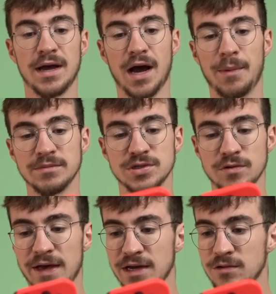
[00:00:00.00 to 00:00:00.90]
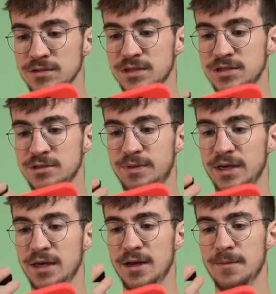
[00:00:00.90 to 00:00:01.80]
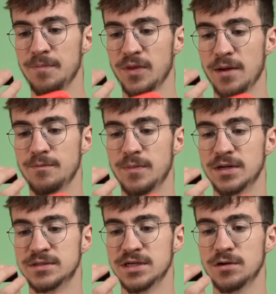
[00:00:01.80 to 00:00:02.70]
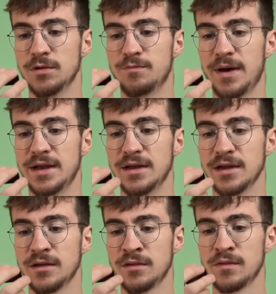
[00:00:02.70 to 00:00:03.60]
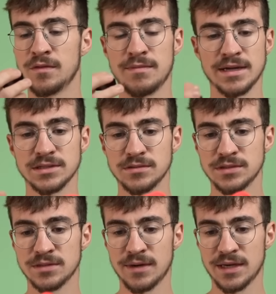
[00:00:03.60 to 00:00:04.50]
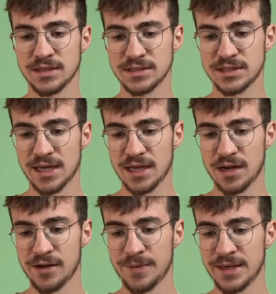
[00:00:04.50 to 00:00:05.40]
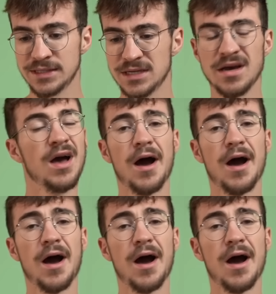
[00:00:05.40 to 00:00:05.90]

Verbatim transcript: Um, I'm sure that could also just be like a deal with bending the metal to make it stay in a little bit easier.